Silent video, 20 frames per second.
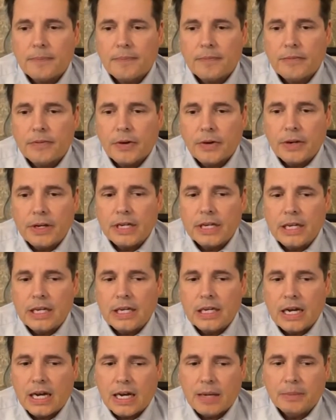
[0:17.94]
Very
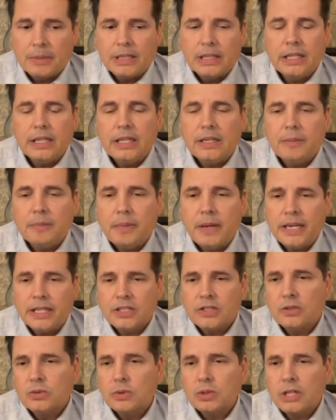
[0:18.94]
commonly,
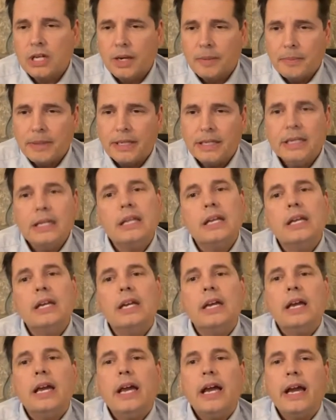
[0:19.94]
patients will come in
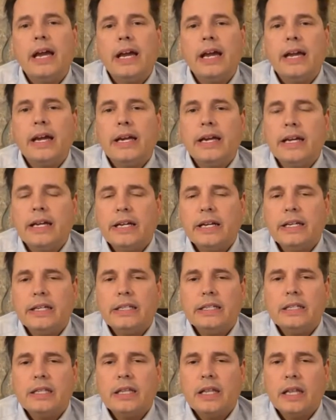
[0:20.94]

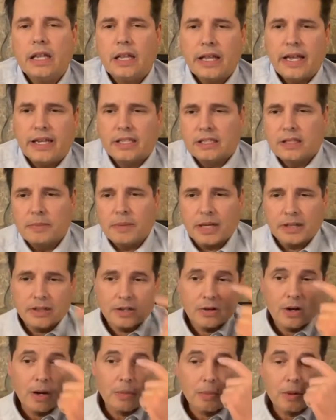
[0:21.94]
and they'll ask about
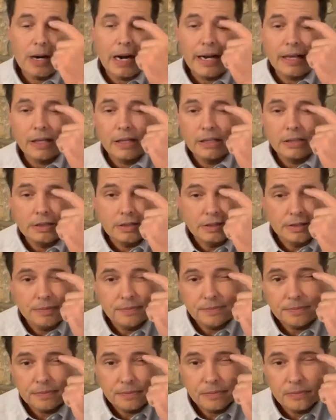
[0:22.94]
their upper eyelids.
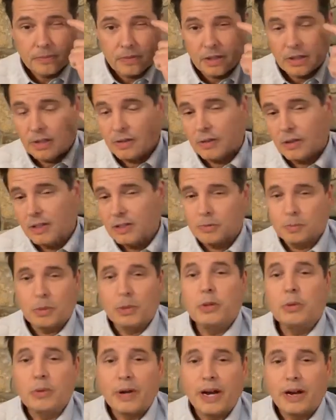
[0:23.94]
It's
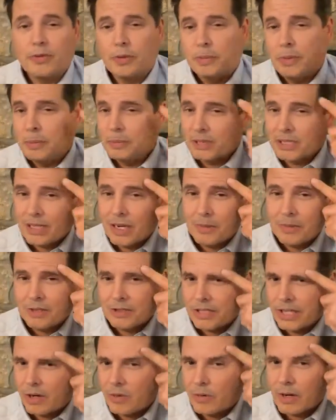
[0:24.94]
pretty rare for people to come and
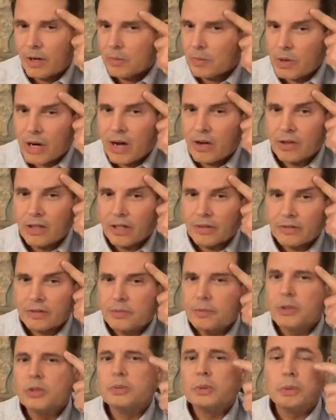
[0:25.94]
say, I want a brow
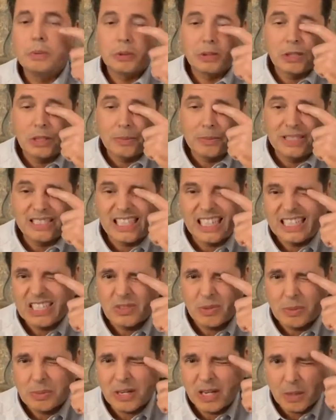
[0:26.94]
lift. Most people come and say, I just
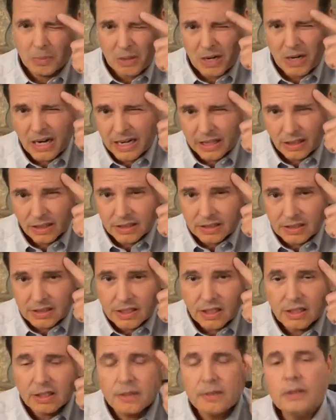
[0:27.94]
want my upper eyelids
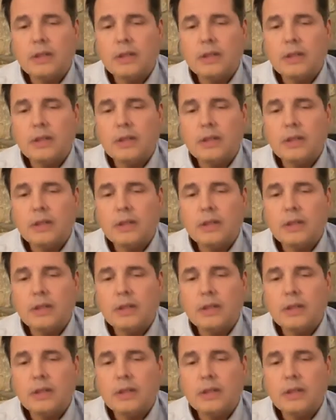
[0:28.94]
done.